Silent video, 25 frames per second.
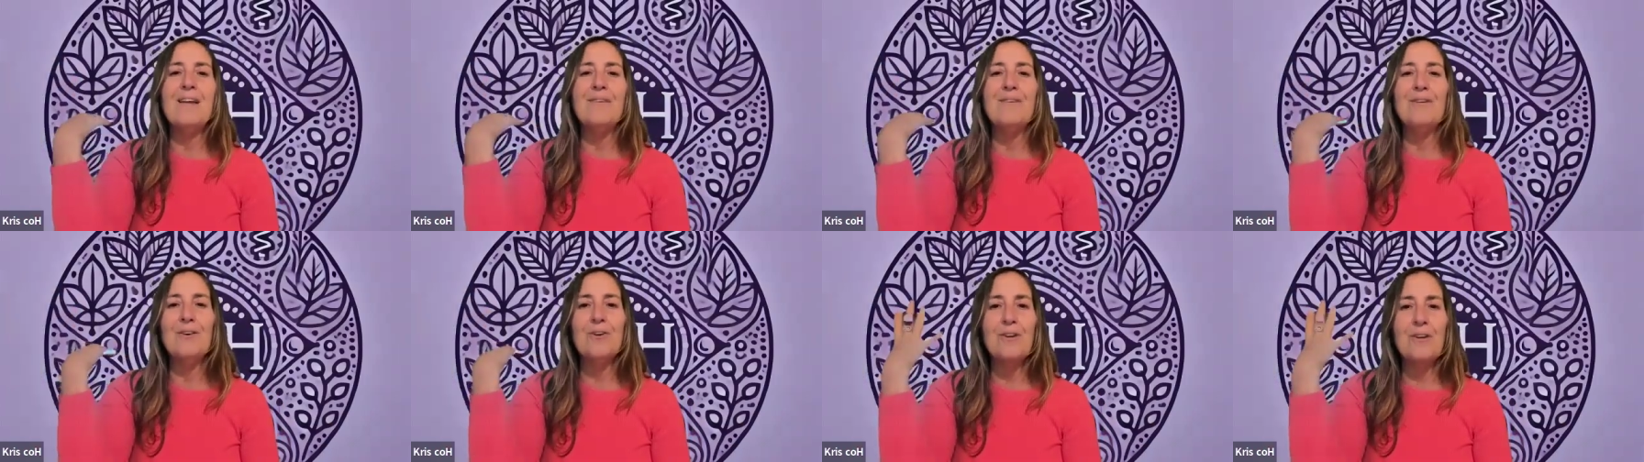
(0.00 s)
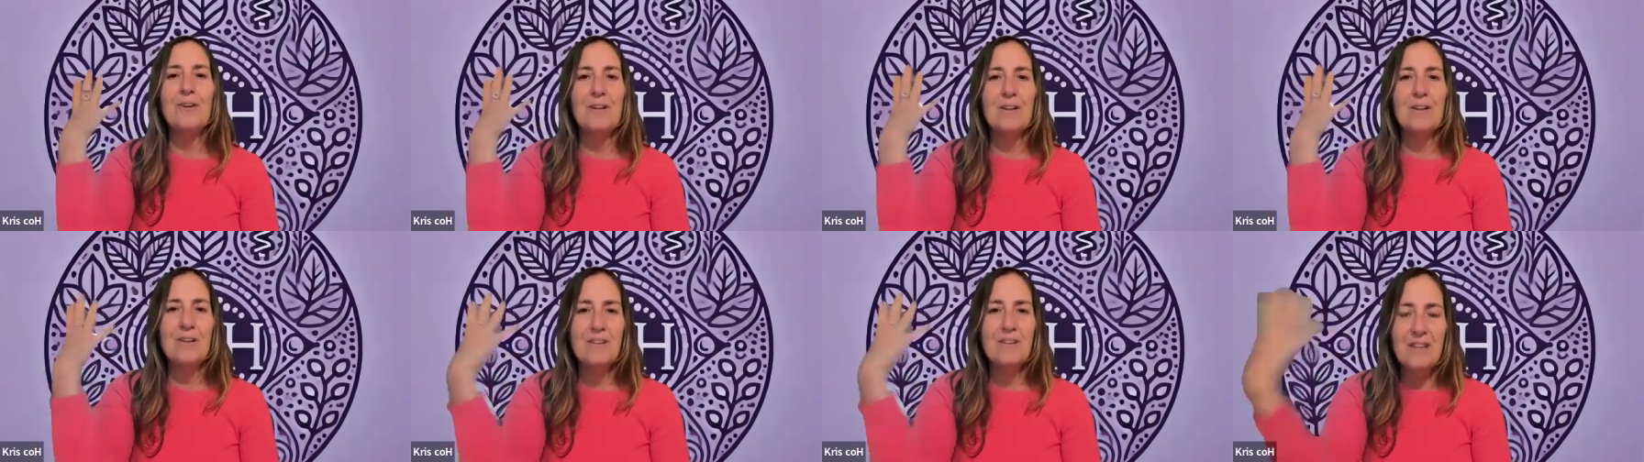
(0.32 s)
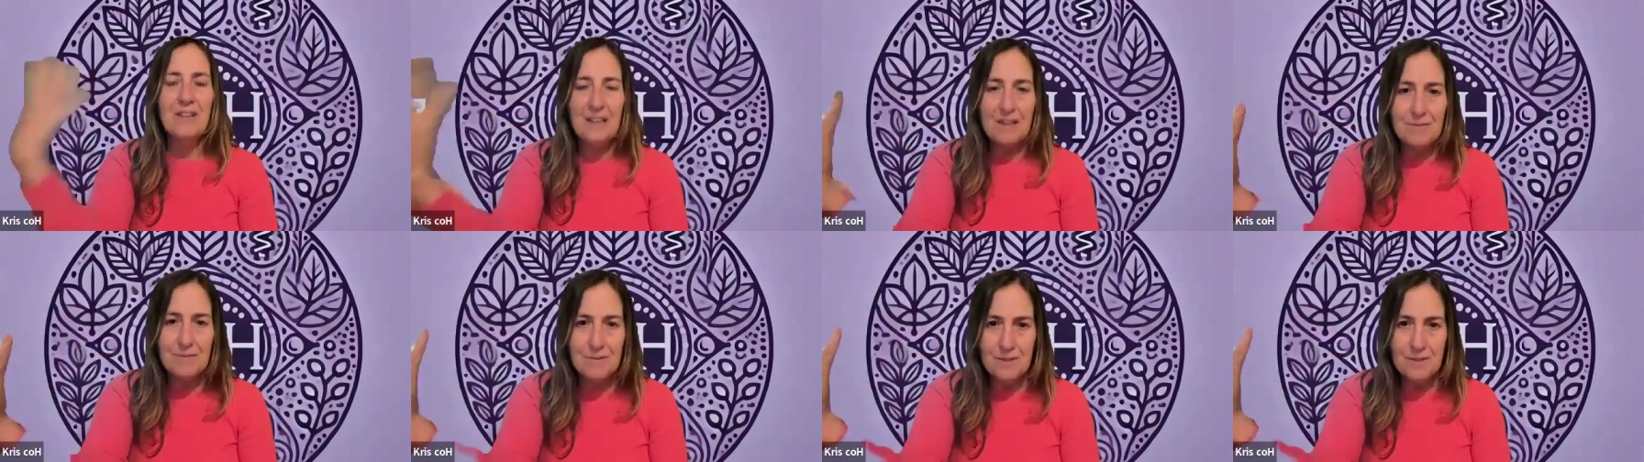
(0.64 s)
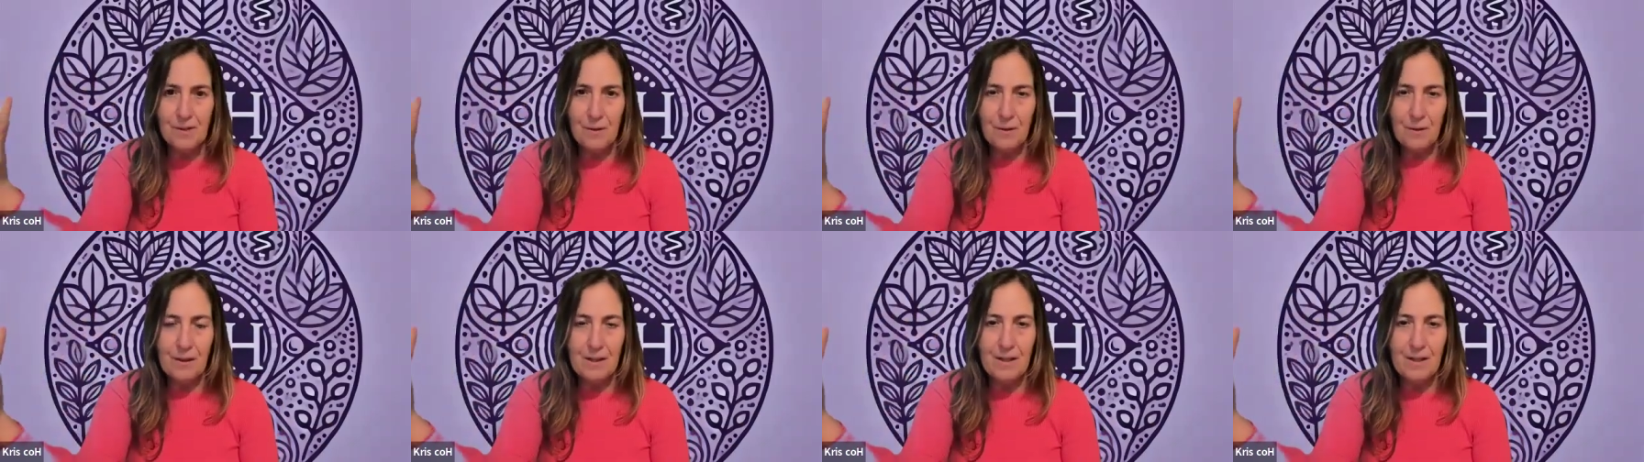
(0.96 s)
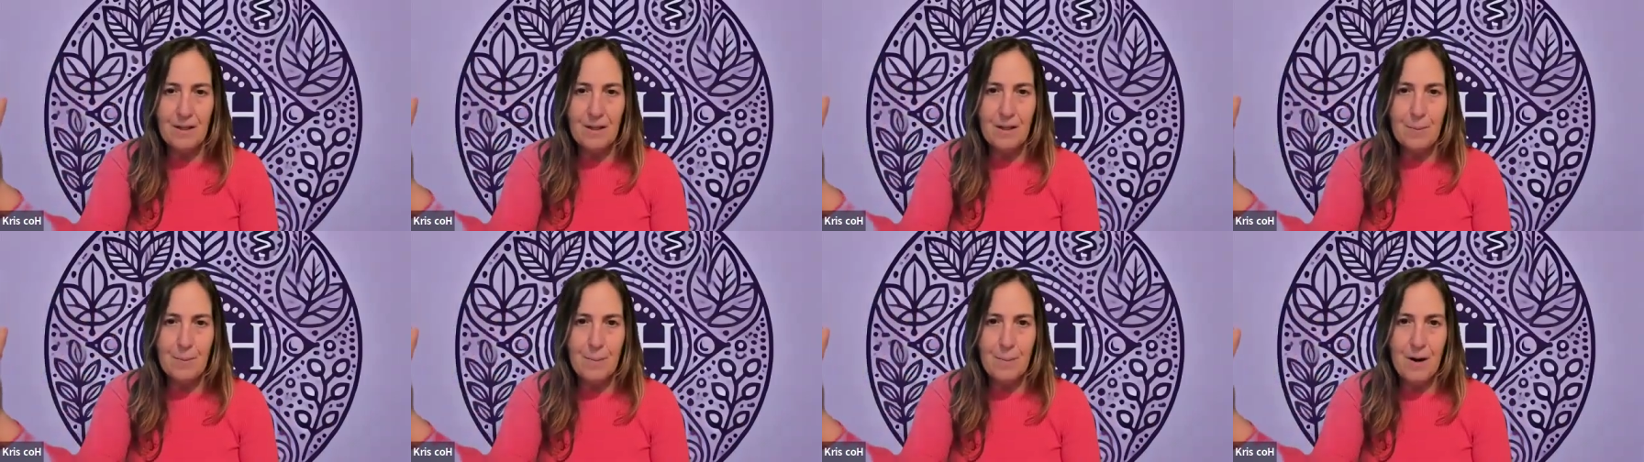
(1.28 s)
and they're going to leave slowly
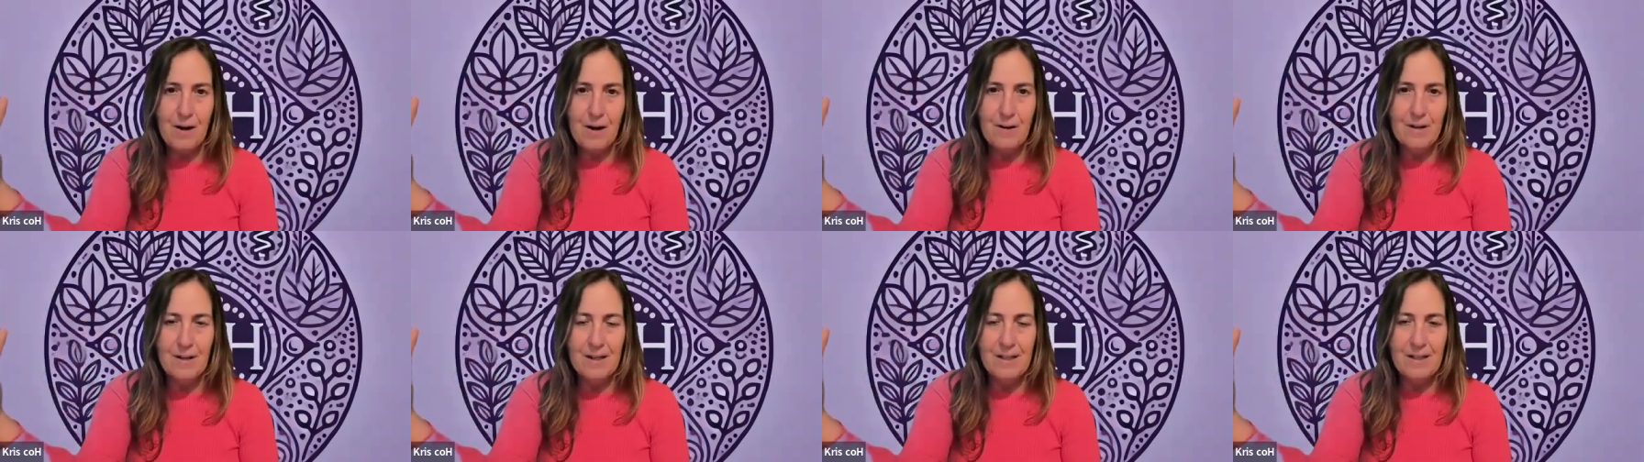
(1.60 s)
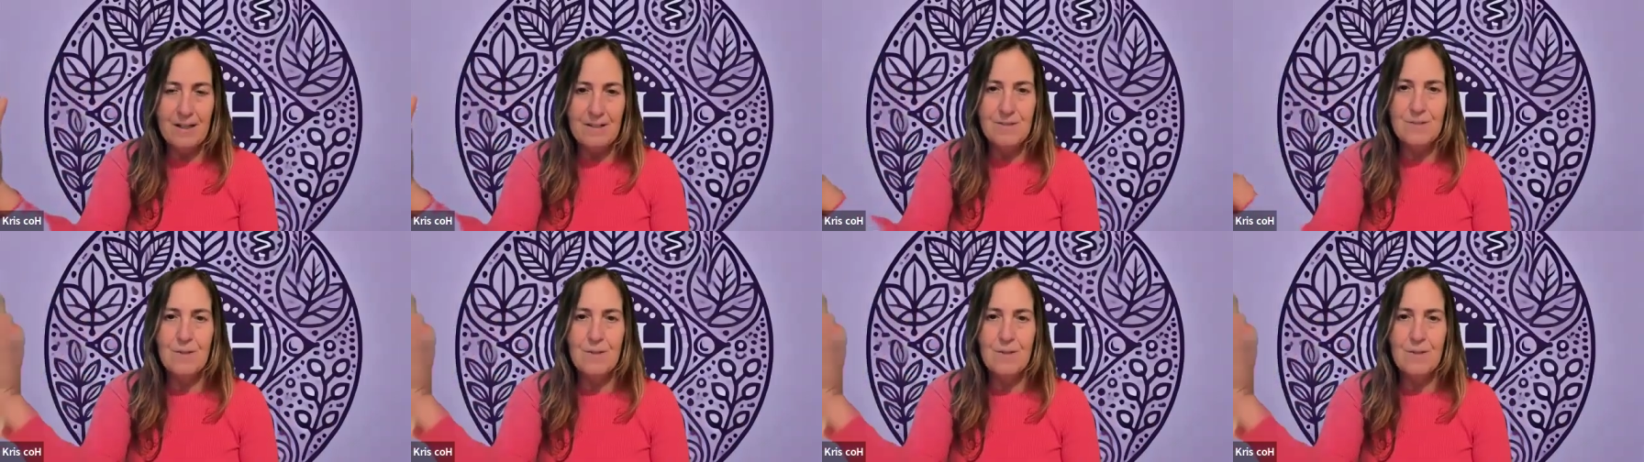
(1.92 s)
to the party.